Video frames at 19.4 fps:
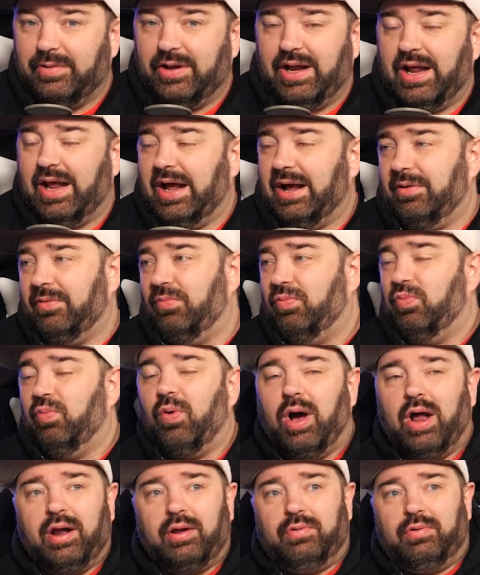But
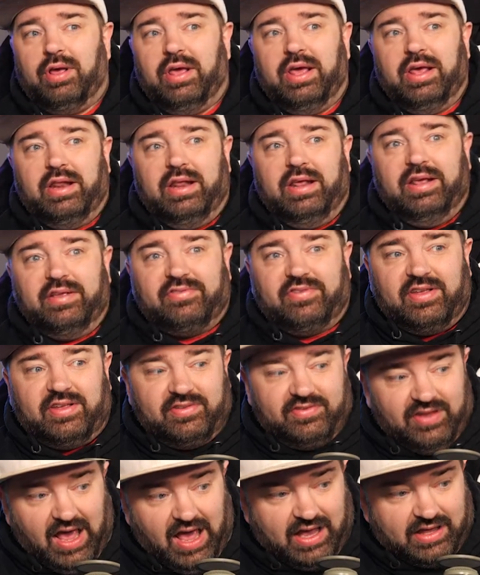what it is
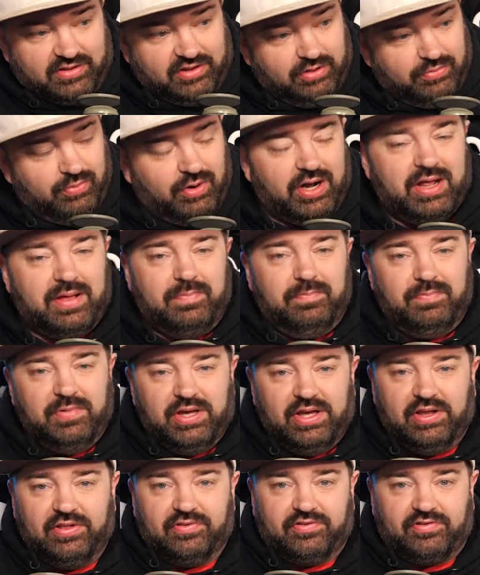exactly, what it
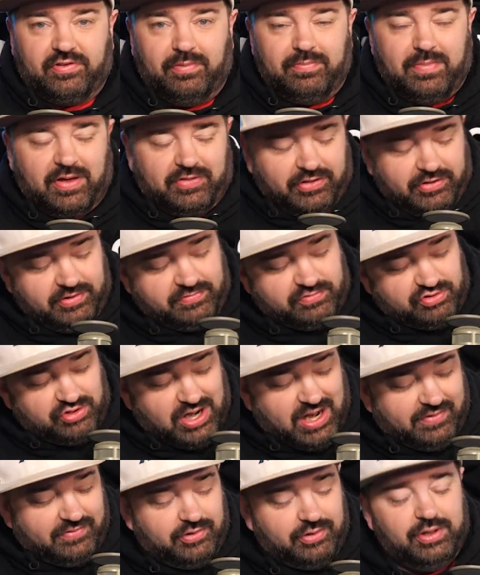means, the method of
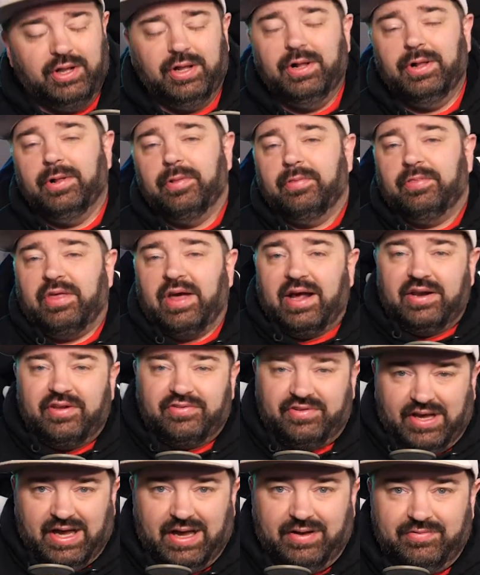travel, that
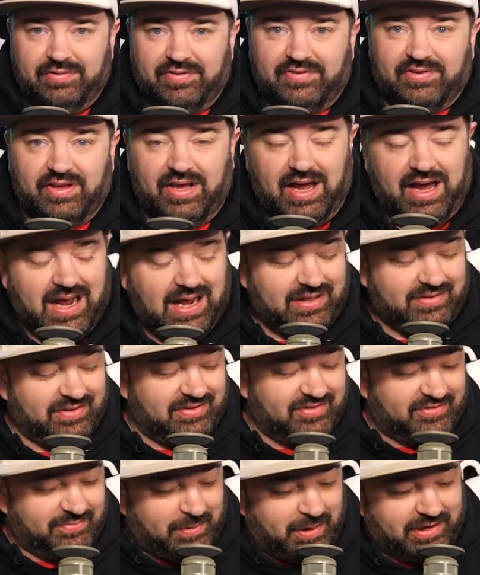is obviously
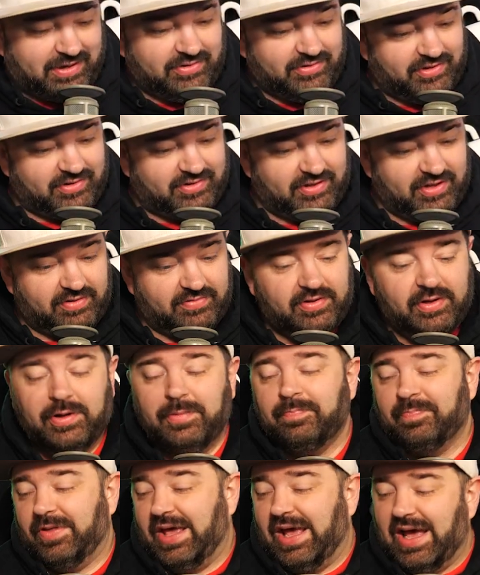highly speculative,
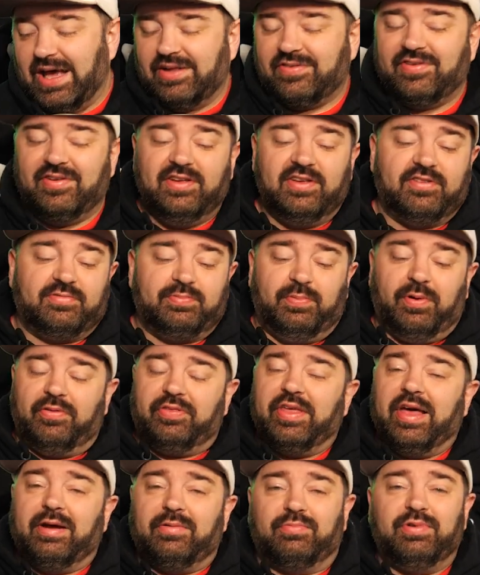as is what
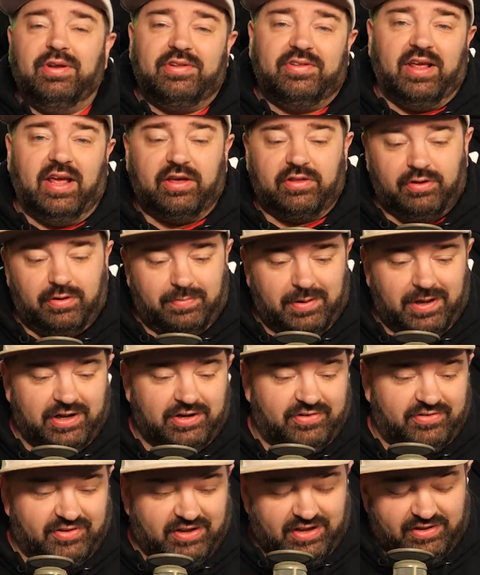that retailer
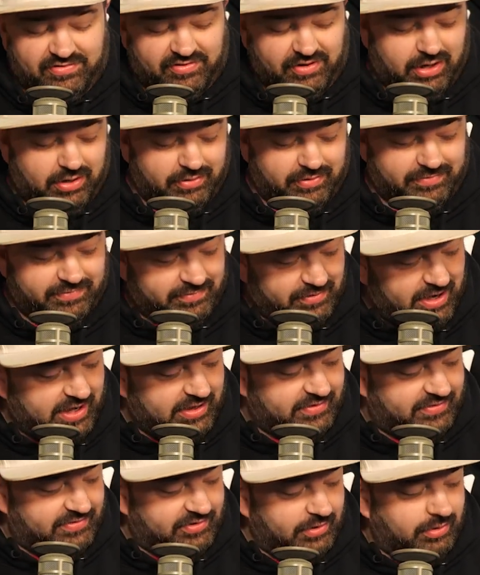page says out of
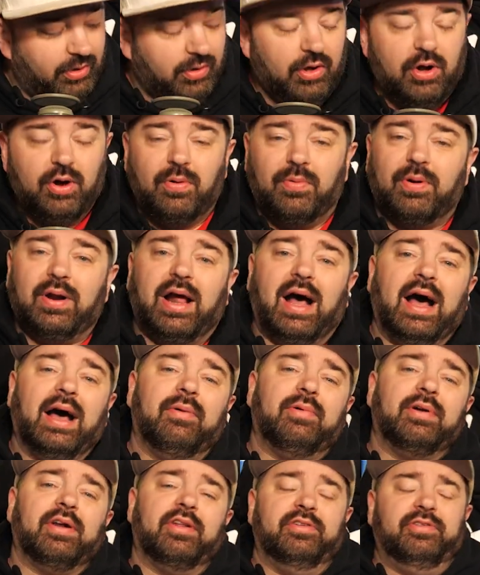France. So what I
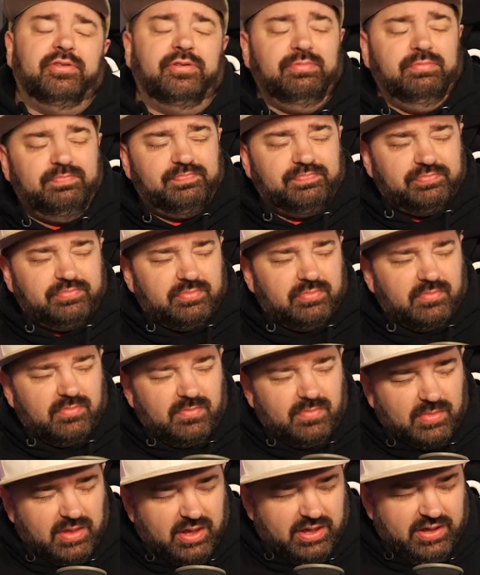want to do
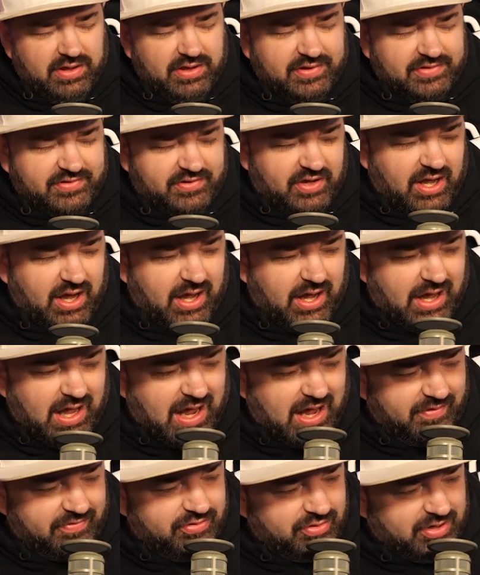is
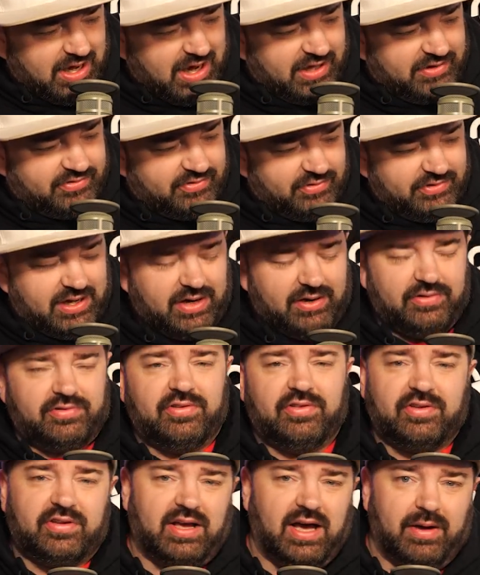have you guys go down
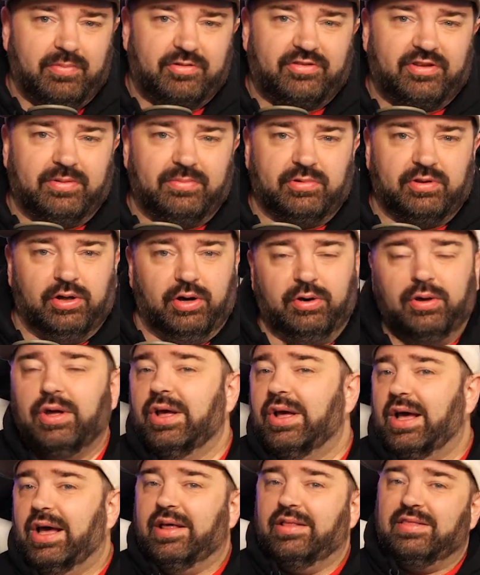into the comments down below
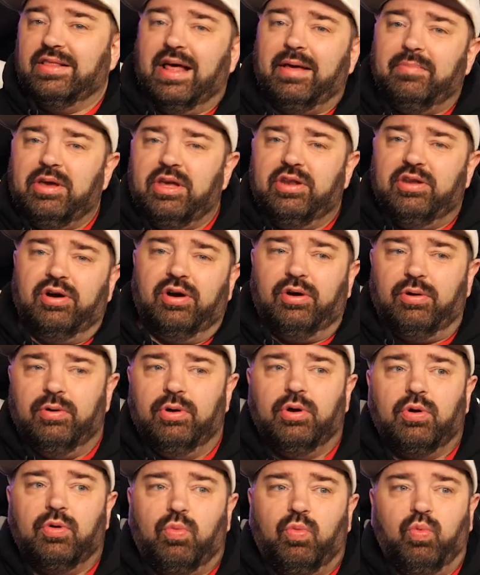and let me know
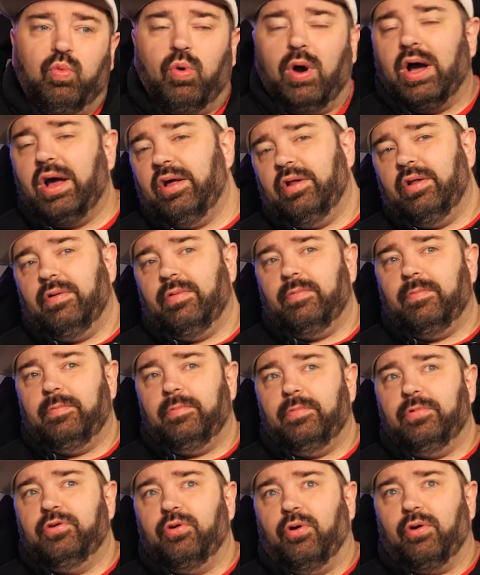what
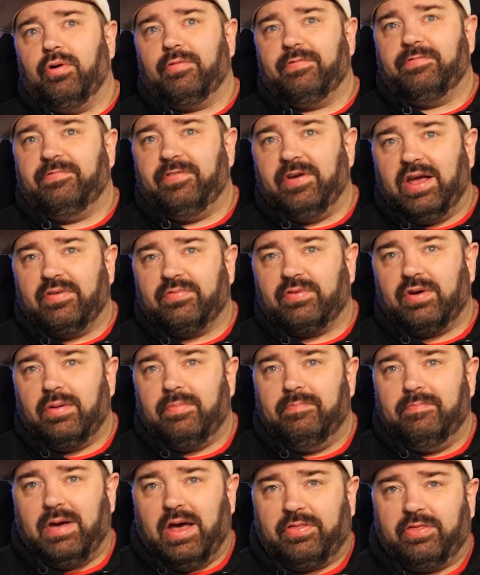your favorite
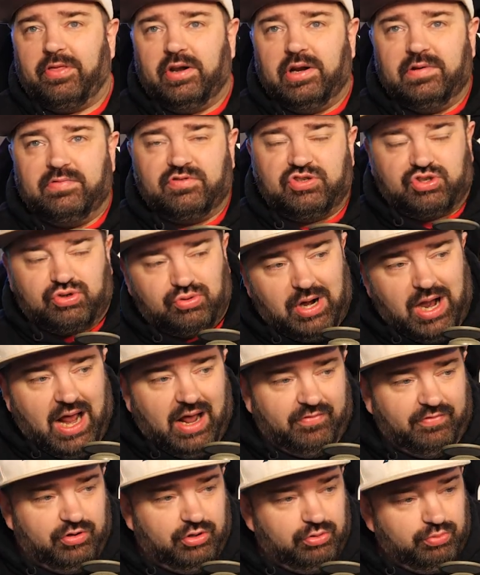method of
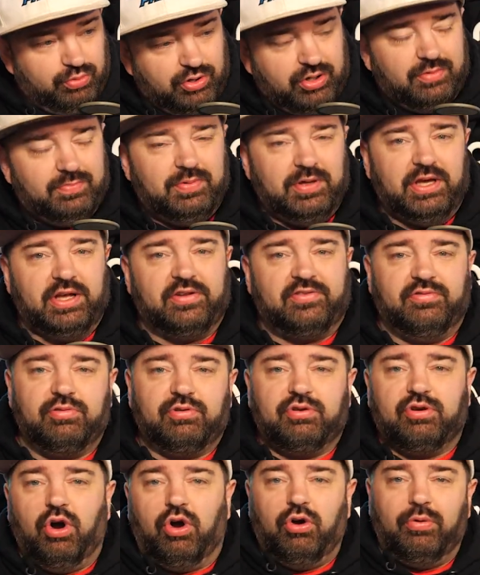travel would be to
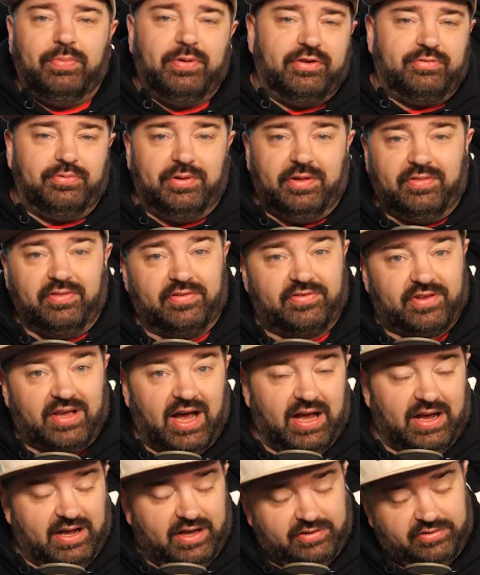go between the
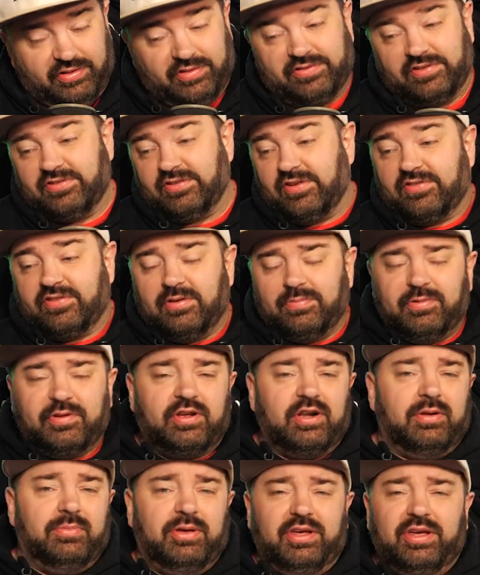Sky Islands. Is it simply
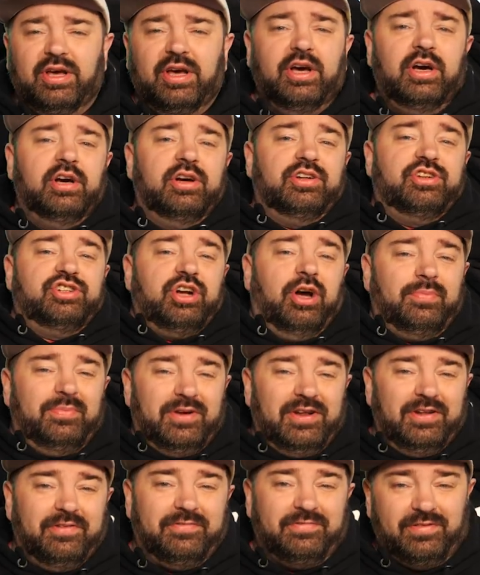going to be
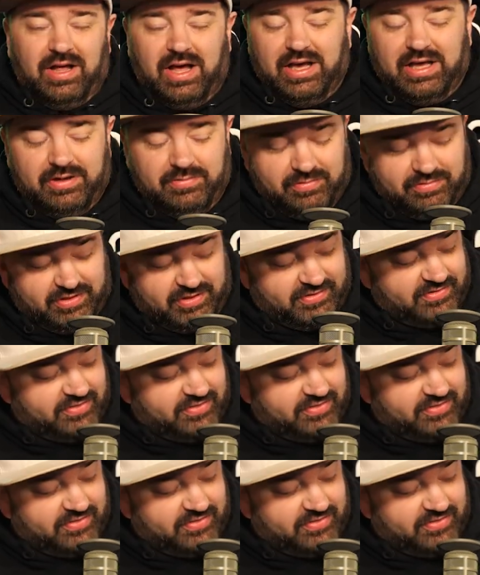jumping and flying with the